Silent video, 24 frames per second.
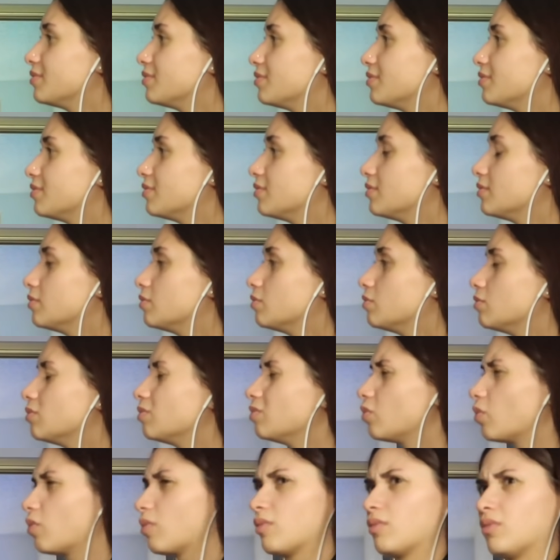
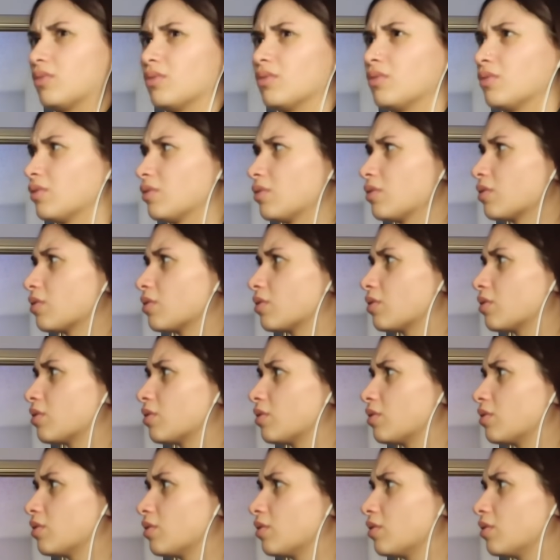
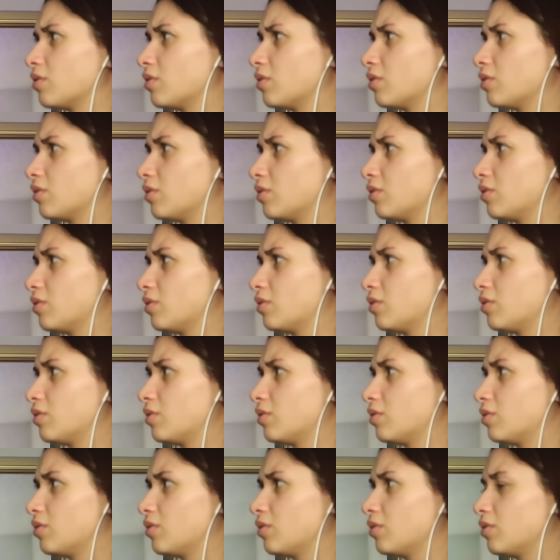
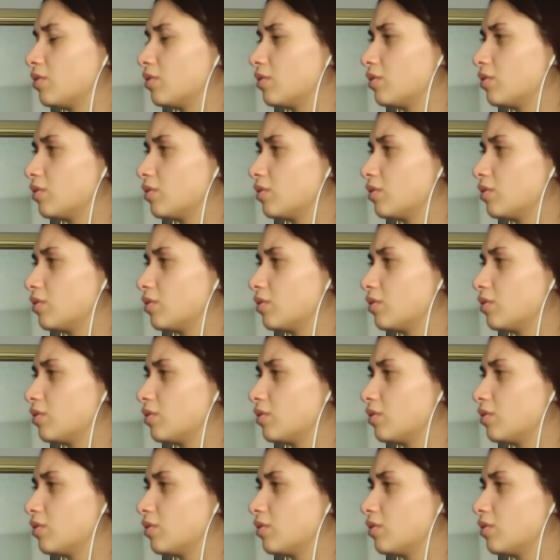(silent)